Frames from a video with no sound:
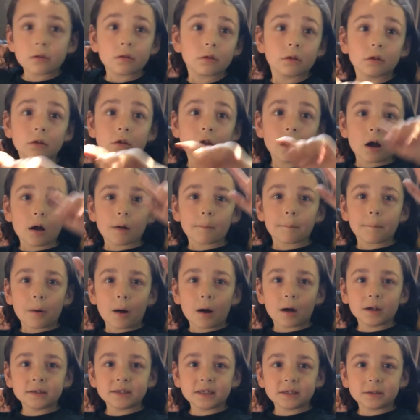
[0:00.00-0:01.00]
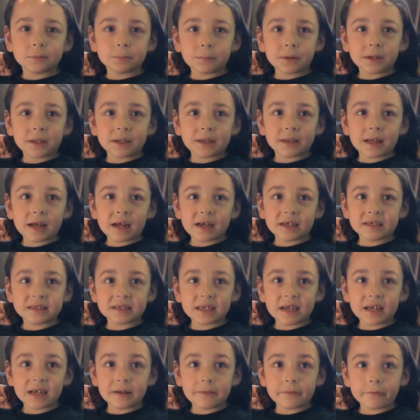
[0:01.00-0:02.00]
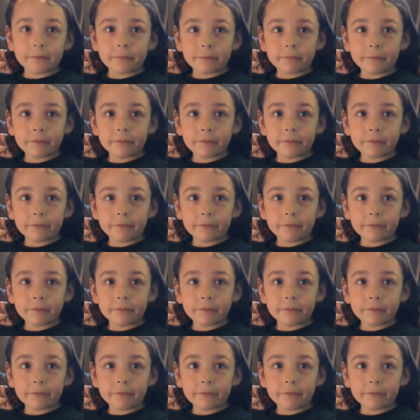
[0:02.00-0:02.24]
The long pauses mean that's end